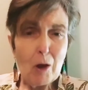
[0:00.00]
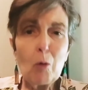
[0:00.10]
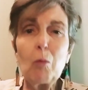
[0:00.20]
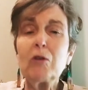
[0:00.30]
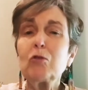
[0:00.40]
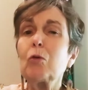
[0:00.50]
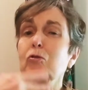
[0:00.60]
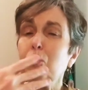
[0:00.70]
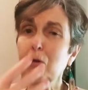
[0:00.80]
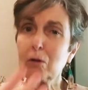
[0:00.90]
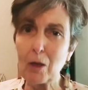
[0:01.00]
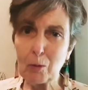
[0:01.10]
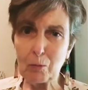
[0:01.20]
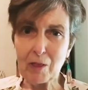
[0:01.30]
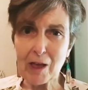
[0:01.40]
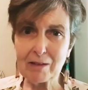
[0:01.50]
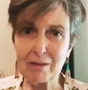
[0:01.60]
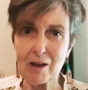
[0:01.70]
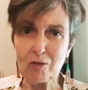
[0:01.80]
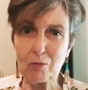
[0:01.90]
which will turn on the
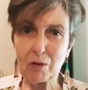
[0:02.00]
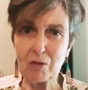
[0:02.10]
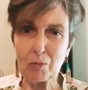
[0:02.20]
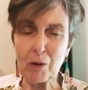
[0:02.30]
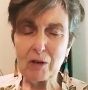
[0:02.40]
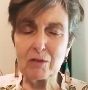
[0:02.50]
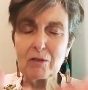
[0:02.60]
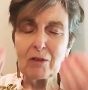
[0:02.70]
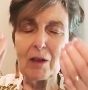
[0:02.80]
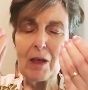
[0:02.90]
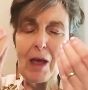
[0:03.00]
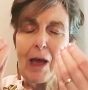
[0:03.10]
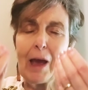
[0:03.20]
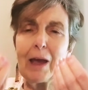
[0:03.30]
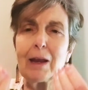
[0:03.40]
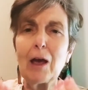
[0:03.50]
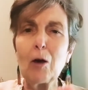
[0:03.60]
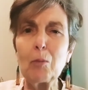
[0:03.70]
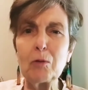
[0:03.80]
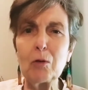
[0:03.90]
relaxation response and
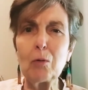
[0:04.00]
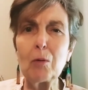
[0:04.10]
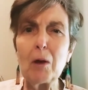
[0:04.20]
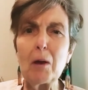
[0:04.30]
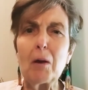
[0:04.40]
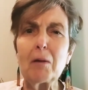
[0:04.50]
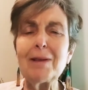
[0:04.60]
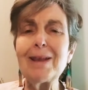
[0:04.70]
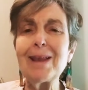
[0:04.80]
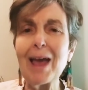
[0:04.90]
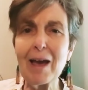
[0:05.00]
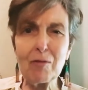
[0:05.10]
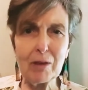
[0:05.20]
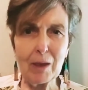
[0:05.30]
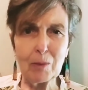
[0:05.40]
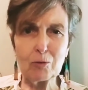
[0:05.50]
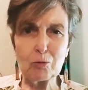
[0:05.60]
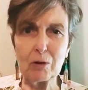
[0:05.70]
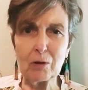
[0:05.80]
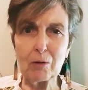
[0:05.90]
help you navigate the
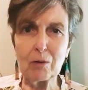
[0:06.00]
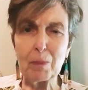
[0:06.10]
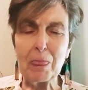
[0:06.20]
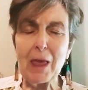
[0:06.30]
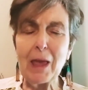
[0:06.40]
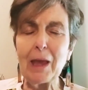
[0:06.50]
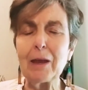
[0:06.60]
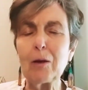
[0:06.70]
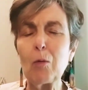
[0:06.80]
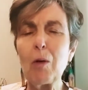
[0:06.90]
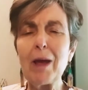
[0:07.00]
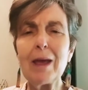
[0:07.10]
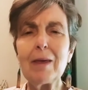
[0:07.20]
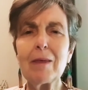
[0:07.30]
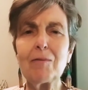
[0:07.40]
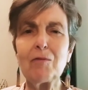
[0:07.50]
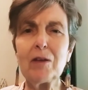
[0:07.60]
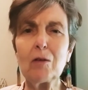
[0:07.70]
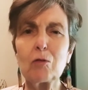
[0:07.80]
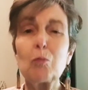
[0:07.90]
trigger in a way that
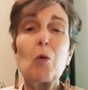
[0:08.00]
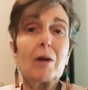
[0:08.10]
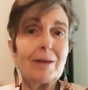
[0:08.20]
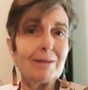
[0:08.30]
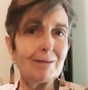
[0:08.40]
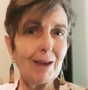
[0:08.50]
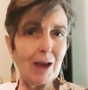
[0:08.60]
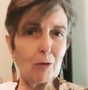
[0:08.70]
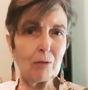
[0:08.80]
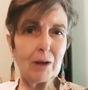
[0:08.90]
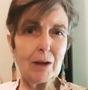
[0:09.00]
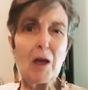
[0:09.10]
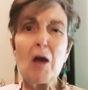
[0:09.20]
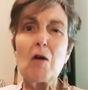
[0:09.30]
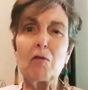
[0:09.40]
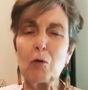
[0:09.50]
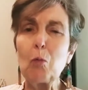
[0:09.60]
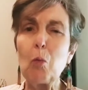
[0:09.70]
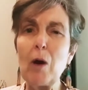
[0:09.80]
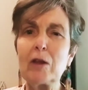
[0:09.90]
feels more integrity for
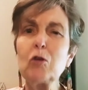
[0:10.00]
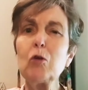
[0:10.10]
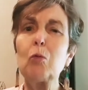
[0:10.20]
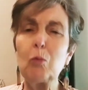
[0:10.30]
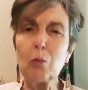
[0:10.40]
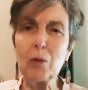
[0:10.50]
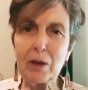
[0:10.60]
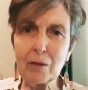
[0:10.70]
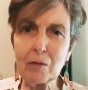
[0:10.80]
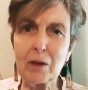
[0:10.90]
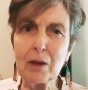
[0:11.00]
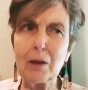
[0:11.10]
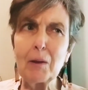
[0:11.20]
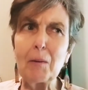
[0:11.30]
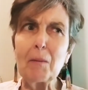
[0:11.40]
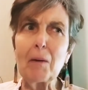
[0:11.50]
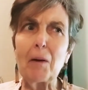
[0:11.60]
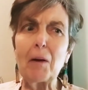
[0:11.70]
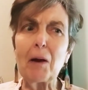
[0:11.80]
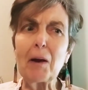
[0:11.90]
what you really,
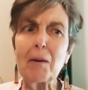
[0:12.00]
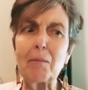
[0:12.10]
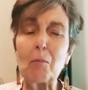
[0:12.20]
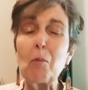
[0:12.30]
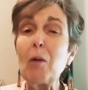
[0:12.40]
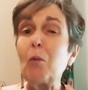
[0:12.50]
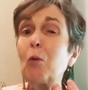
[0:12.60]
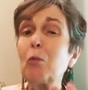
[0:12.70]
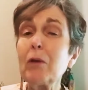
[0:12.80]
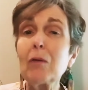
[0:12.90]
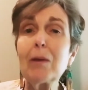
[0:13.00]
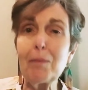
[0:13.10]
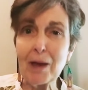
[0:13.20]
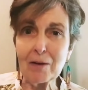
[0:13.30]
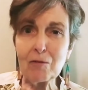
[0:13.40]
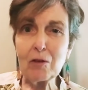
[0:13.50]
um, what will really benefit